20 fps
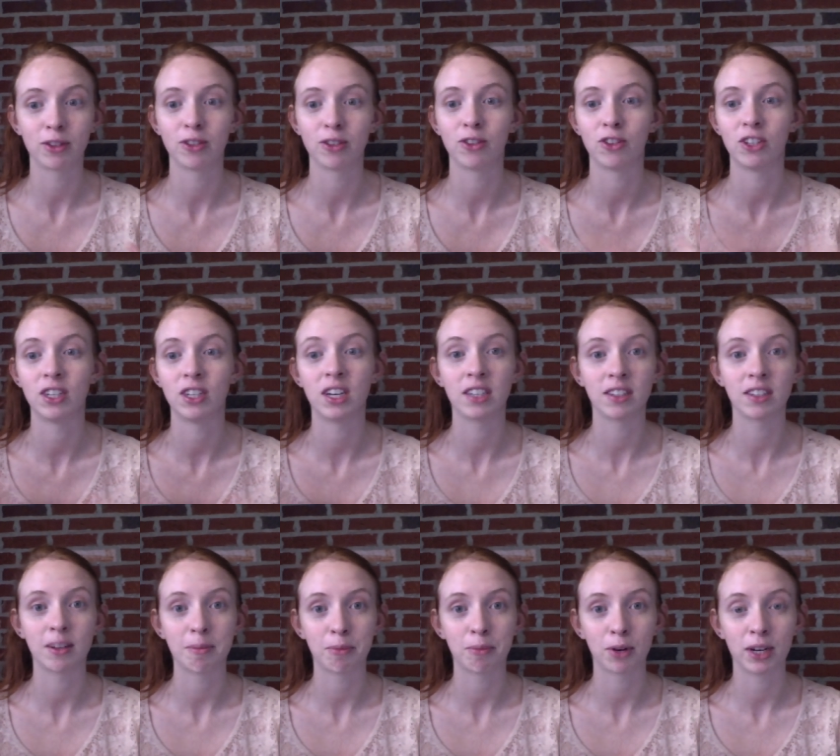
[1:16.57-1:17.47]
so she
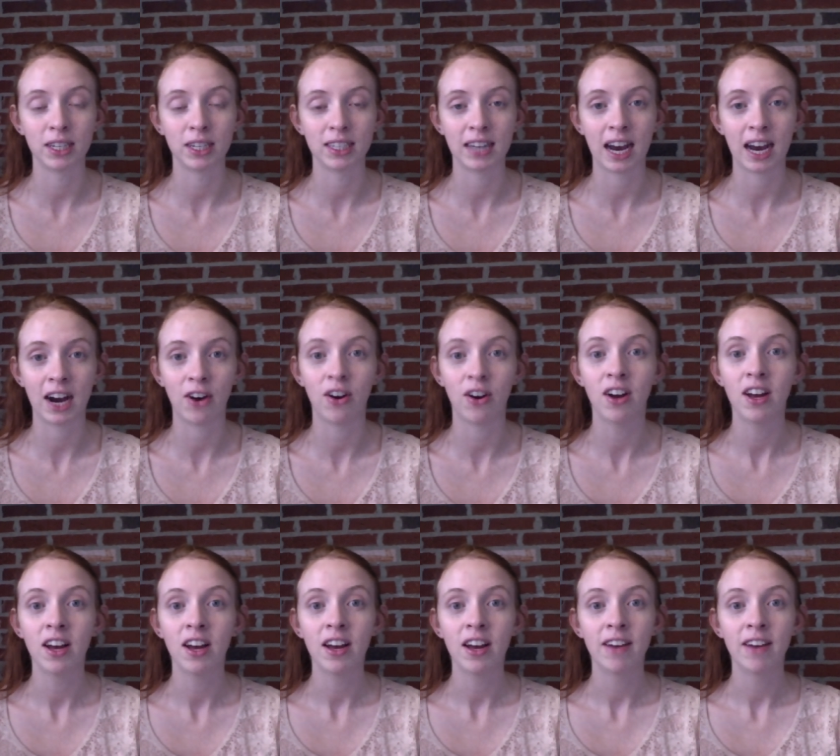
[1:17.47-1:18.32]
doesn't print out